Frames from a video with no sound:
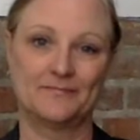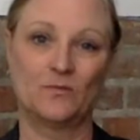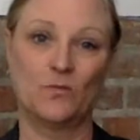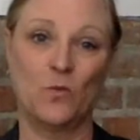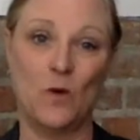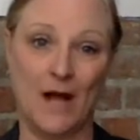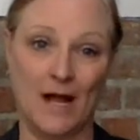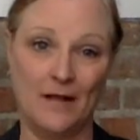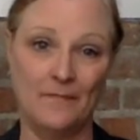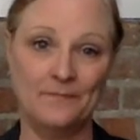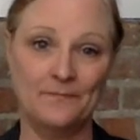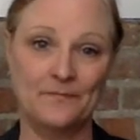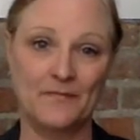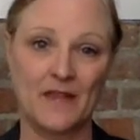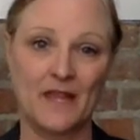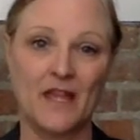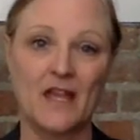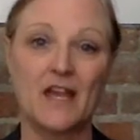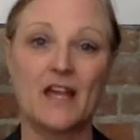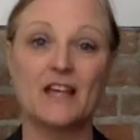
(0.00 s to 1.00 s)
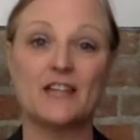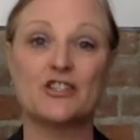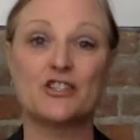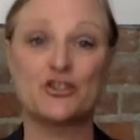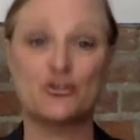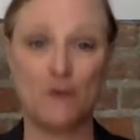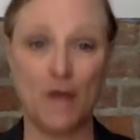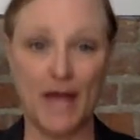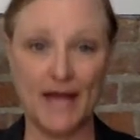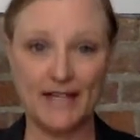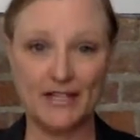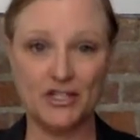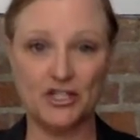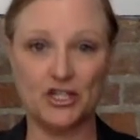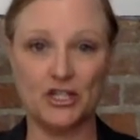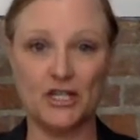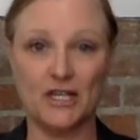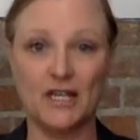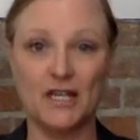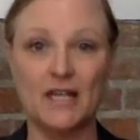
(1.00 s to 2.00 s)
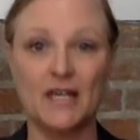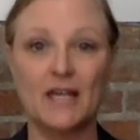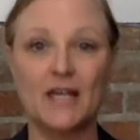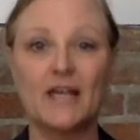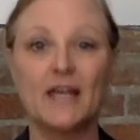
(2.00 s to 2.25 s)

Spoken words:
Well, strategy